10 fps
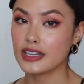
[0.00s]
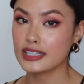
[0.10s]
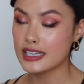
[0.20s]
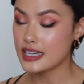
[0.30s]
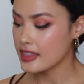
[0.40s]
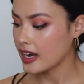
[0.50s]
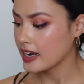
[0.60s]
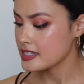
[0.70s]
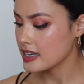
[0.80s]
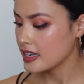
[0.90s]
Cleaning that I
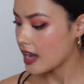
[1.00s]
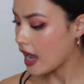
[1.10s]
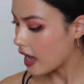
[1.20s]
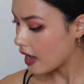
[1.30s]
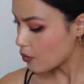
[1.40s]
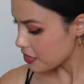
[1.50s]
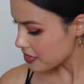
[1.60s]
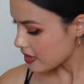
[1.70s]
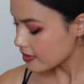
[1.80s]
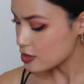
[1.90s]
did, one
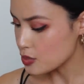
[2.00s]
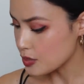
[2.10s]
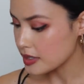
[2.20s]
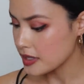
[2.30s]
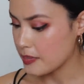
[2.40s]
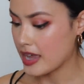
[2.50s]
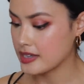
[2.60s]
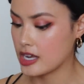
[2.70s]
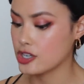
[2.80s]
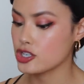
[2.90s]
thing I do really pay
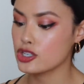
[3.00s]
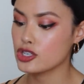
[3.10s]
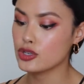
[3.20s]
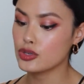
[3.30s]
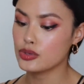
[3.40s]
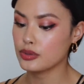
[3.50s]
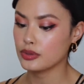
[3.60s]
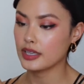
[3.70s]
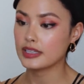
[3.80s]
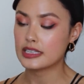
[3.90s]
attention to,
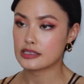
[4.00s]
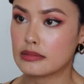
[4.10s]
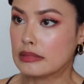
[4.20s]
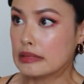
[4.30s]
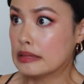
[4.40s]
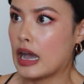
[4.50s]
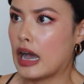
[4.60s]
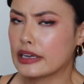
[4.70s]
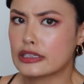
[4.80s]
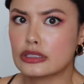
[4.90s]
at least
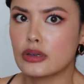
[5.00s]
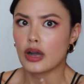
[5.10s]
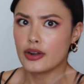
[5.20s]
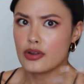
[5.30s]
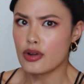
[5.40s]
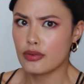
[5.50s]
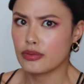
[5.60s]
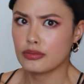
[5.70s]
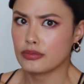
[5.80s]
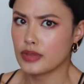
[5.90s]
I do, I don't know,
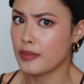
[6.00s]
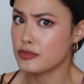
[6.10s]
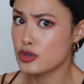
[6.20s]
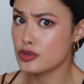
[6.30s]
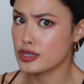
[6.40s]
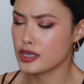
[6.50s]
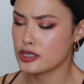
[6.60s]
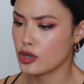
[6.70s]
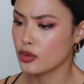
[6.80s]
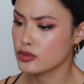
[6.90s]
I'm new to this,
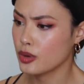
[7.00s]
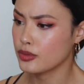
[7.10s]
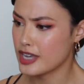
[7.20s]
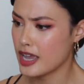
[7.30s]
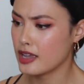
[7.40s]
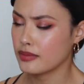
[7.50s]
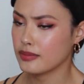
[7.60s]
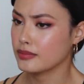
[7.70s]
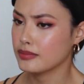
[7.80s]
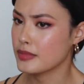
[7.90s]
so don't take
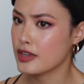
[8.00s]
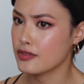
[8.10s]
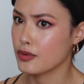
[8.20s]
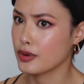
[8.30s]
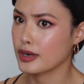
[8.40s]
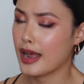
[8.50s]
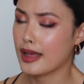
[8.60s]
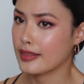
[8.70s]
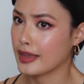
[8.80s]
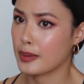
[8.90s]
me for
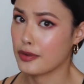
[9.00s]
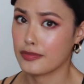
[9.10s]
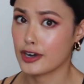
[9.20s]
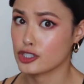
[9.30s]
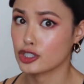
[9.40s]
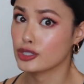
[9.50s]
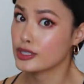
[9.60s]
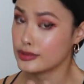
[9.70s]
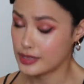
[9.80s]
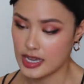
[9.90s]
like a professional,
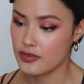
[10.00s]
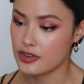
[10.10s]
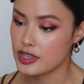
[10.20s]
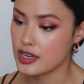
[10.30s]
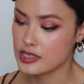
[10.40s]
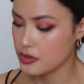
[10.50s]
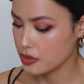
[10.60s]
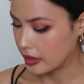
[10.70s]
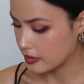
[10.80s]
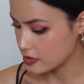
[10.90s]
take everything I say with a
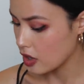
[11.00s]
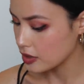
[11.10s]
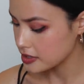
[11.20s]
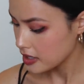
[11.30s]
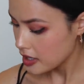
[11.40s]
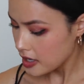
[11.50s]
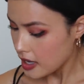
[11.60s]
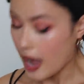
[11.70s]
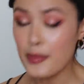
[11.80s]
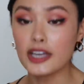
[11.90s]
grain of salt.
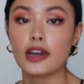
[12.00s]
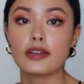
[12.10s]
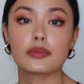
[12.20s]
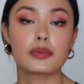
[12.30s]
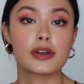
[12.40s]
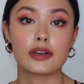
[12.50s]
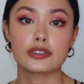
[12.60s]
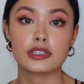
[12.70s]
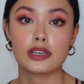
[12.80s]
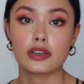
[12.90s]
I might not even be
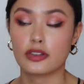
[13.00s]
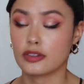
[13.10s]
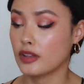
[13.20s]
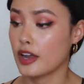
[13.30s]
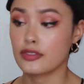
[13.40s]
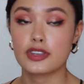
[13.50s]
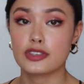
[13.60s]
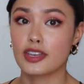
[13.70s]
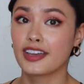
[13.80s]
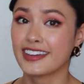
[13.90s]
pronouncing a lot of these